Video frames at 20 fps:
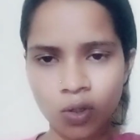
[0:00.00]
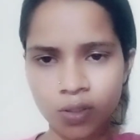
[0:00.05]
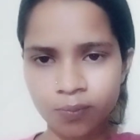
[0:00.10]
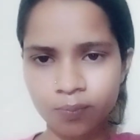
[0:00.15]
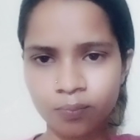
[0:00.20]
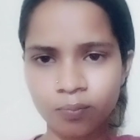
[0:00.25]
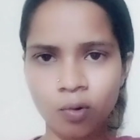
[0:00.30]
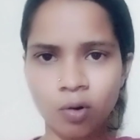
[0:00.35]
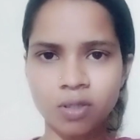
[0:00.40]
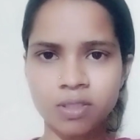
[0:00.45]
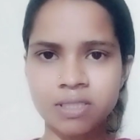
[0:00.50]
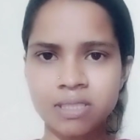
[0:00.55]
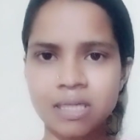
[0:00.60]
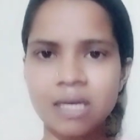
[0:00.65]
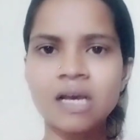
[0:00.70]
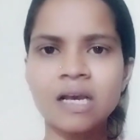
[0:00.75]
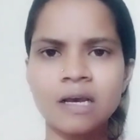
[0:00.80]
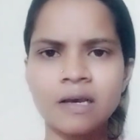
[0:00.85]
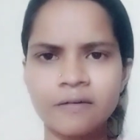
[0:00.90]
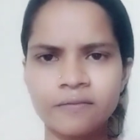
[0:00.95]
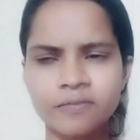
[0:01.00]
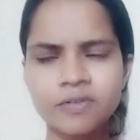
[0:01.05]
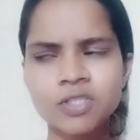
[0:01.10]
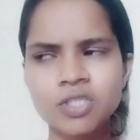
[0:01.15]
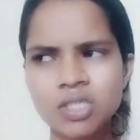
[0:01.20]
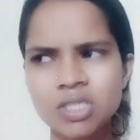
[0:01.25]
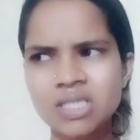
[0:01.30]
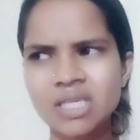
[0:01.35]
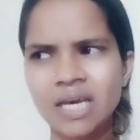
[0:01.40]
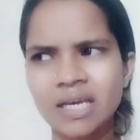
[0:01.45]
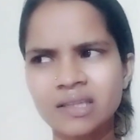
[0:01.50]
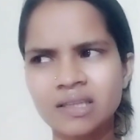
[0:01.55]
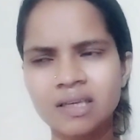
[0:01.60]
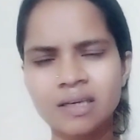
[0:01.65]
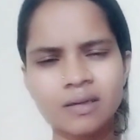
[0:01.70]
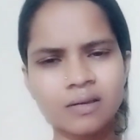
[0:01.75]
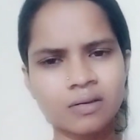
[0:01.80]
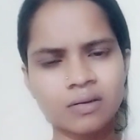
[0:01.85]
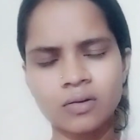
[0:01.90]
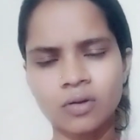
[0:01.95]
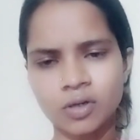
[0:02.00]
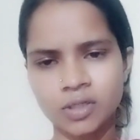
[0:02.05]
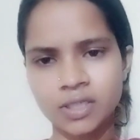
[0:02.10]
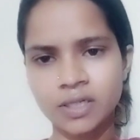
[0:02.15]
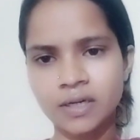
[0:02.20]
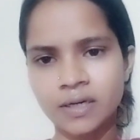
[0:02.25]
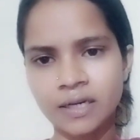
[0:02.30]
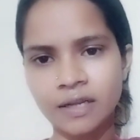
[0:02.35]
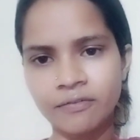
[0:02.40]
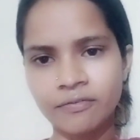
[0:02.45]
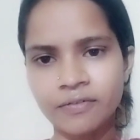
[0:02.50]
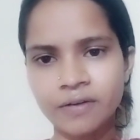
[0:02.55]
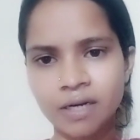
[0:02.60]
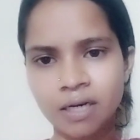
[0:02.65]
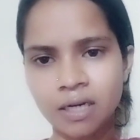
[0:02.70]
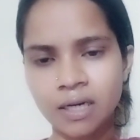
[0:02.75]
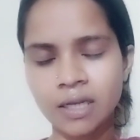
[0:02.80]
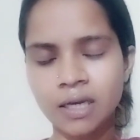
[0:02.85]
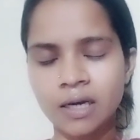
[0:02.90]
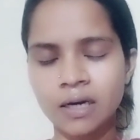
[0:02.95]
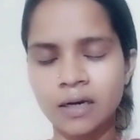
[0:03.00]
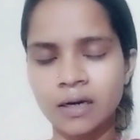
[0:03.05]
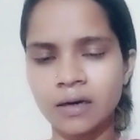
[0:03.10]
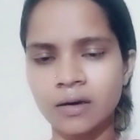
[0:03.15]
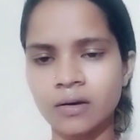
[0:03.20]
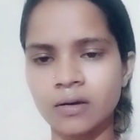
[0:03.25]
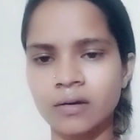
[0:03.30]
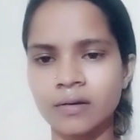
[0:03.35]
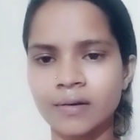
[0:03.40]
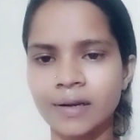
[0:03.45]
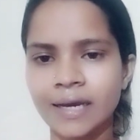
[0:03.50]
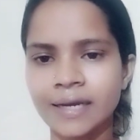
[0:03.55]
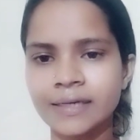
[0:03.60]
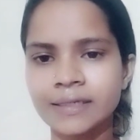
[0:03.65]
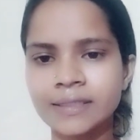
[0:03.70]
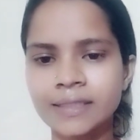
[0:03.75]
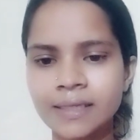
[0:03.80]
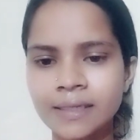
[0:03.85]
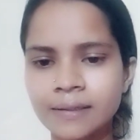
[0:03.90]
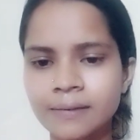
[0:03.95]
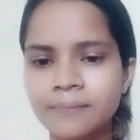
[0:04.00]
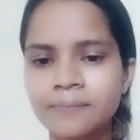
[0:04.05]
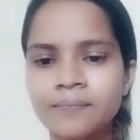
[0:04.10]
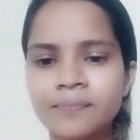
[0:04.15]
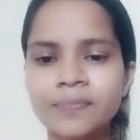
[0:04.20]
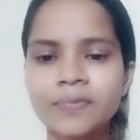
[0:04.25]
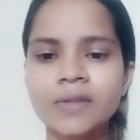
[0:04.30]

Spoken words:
boss, which is, I think, not a definitely a right thing,